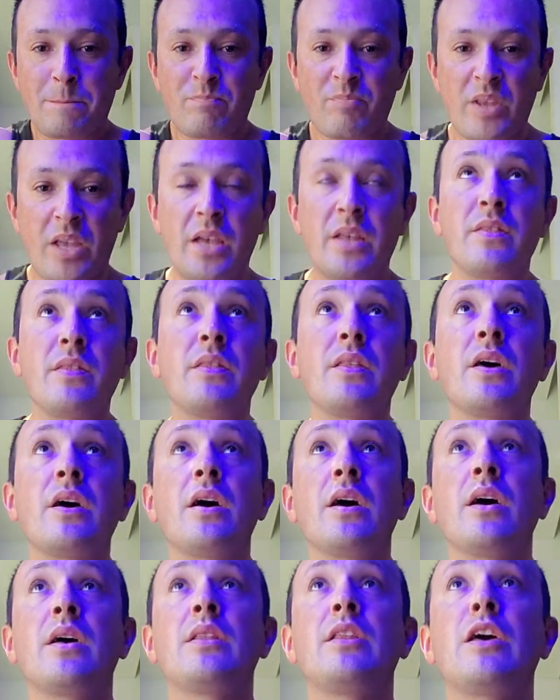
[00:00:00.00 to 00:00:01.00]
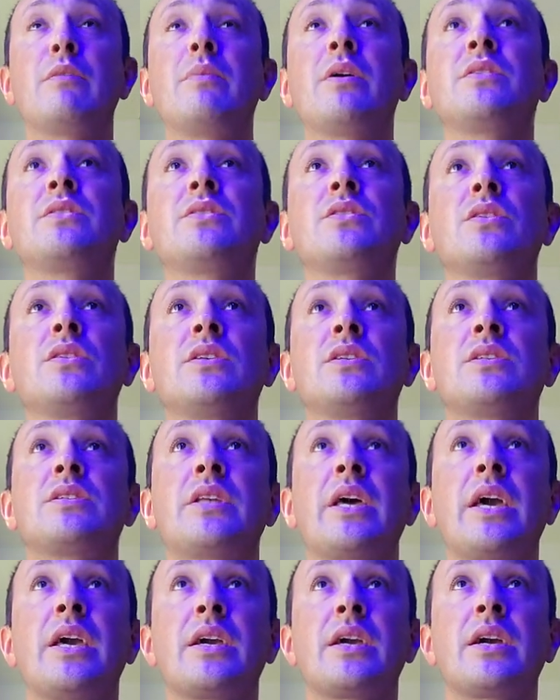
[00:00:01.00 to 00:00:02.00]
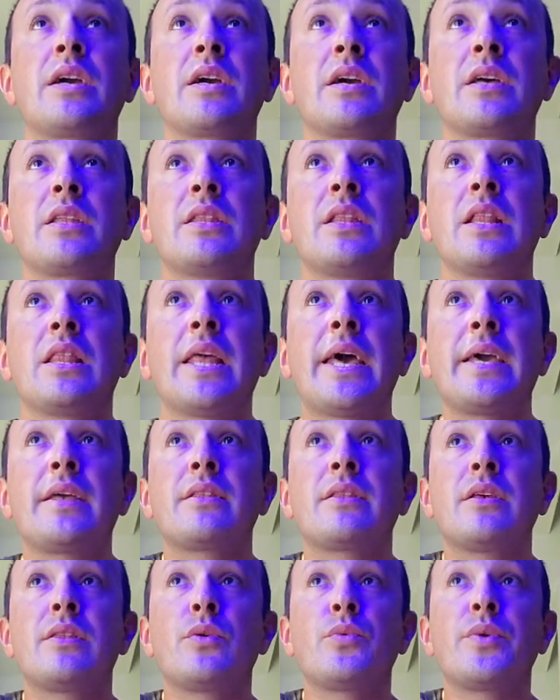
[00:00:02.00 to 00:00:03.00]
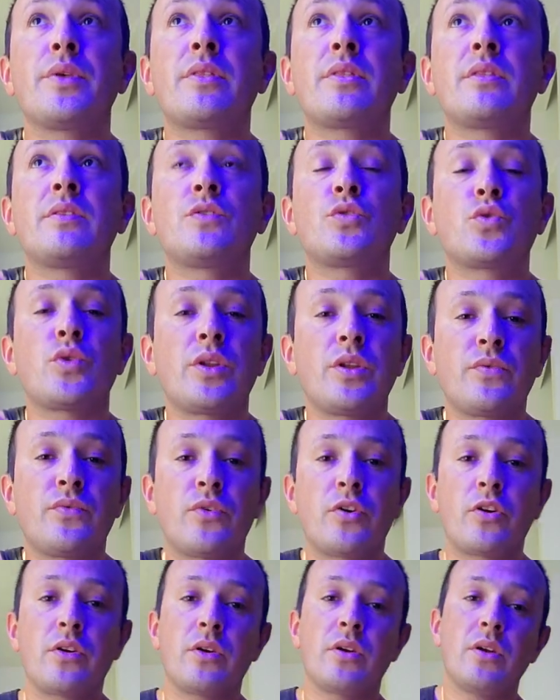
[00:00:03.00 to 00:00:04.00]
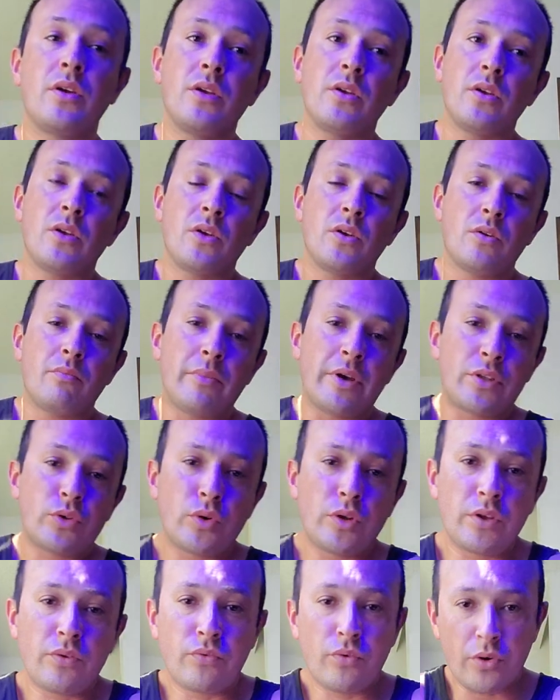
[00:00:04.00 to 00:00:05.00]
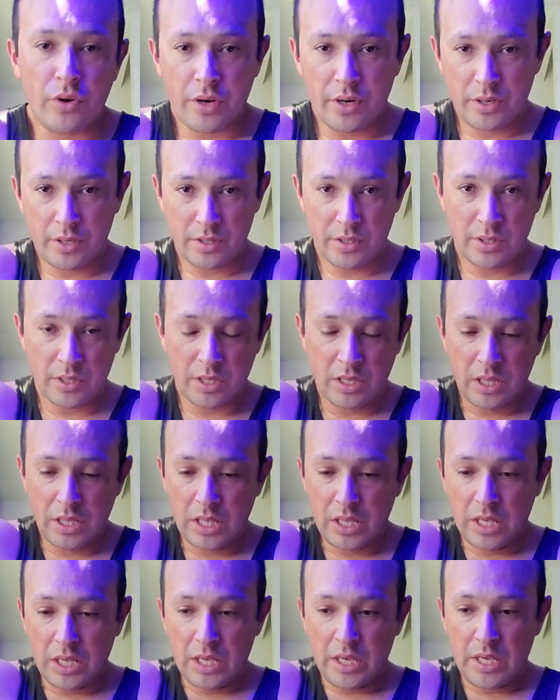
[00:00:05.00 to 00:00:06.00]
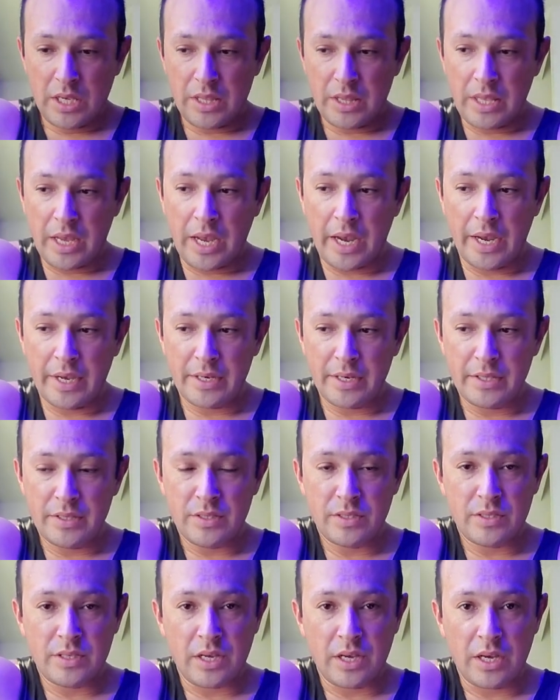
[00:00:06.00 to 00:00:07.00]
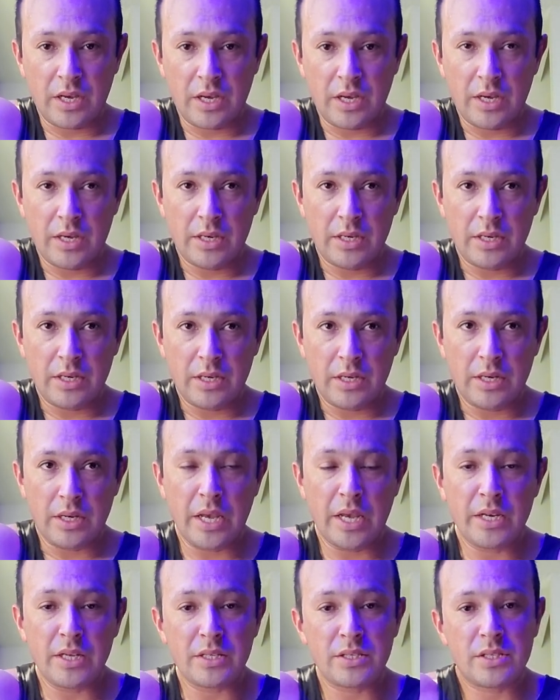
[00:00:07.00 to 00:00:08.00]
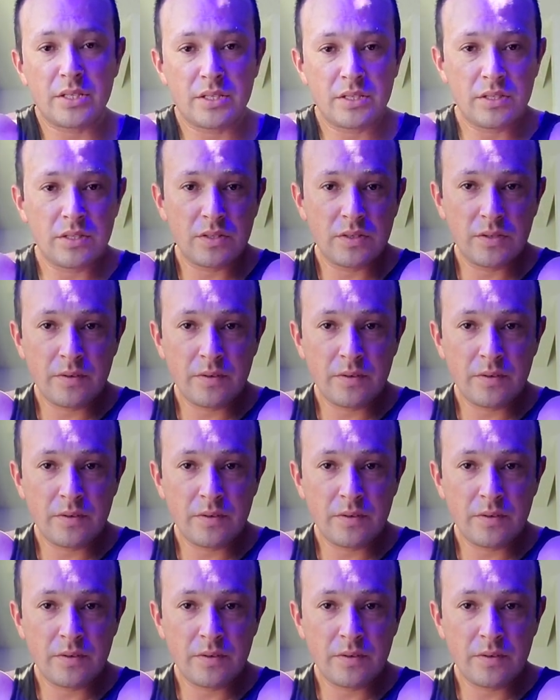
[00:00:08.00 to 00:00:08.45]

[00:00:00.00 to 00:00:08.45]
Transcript: and the dimensions on this tank, the length and the width is 24 by 24, and the height is 9 inches.